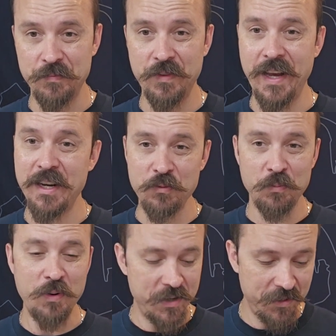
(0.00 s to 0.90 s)
The actual
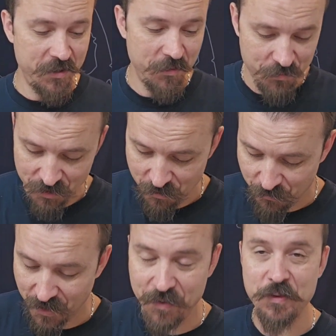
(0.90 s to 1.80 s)
president
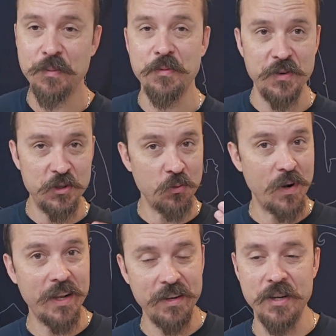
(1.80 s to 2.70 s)
himself gave them official
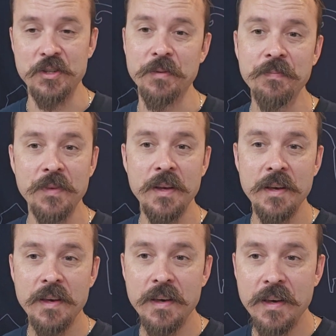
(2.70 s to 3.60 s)
recognition,
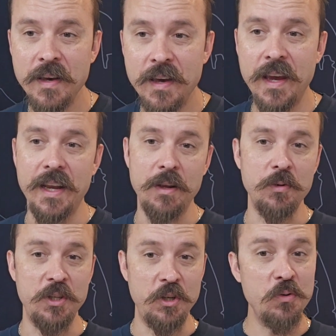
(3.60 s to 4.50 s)
and he
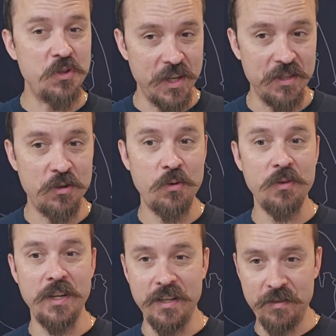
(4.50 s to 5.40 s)
would use this
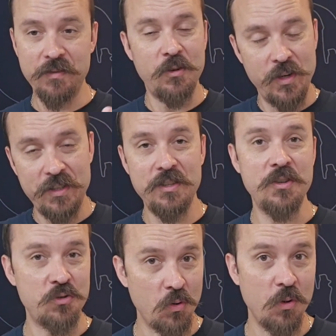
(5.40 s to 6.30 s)
to increase his
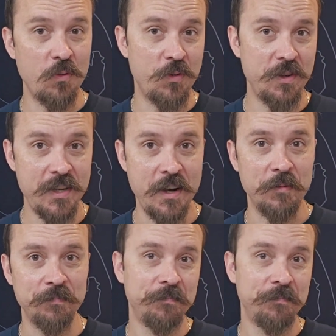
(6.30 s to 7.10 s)
control over the town.